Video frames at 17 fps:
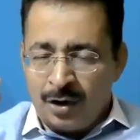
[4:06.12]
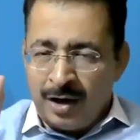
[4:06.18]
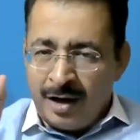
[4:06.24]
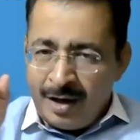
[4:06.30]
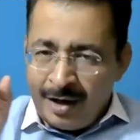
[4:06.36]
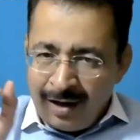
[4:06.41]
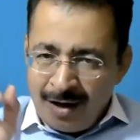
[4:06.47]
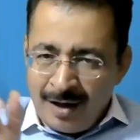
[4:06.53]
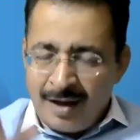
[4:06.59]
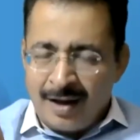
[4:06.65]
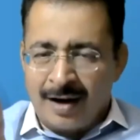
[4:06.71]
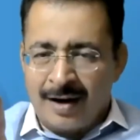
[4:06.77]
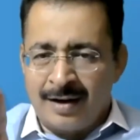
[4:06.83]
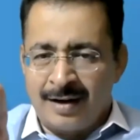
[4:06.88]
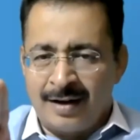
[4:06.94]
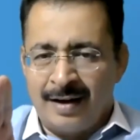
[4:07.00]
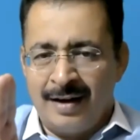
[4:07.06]
to
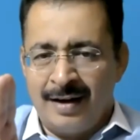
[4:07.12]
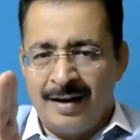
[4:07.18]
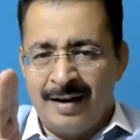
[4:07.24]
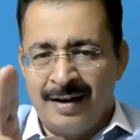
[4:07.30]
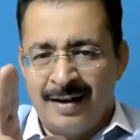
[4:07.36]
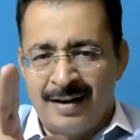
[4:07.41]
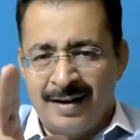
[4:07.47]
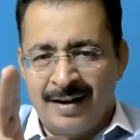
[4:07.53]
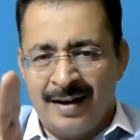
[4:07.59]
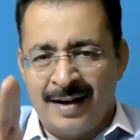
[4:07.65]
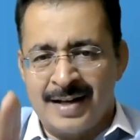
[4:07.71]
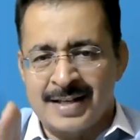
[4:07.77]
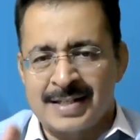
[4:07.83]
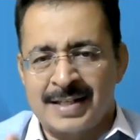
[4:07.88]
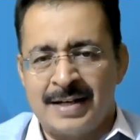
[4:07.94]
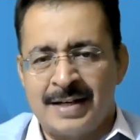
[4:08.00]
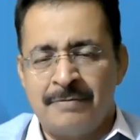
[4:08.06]
learn a
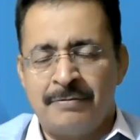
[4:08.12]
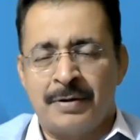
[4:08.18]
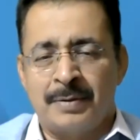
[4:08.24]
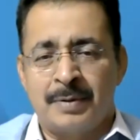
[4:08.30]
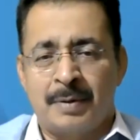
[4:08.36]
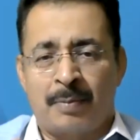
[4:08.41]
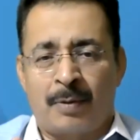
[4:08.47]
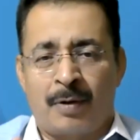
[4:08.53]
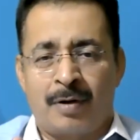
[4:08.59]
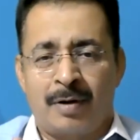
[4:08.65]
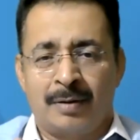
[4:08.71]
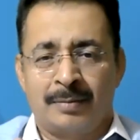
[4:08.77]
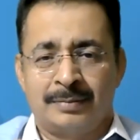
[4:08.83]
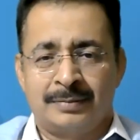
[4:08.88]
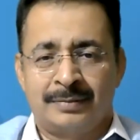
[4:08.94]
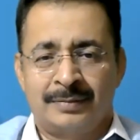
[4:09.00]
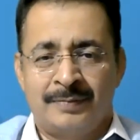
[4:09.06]
lesson from the
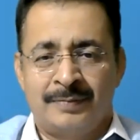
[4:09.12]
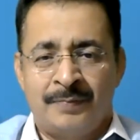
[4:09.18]
problem.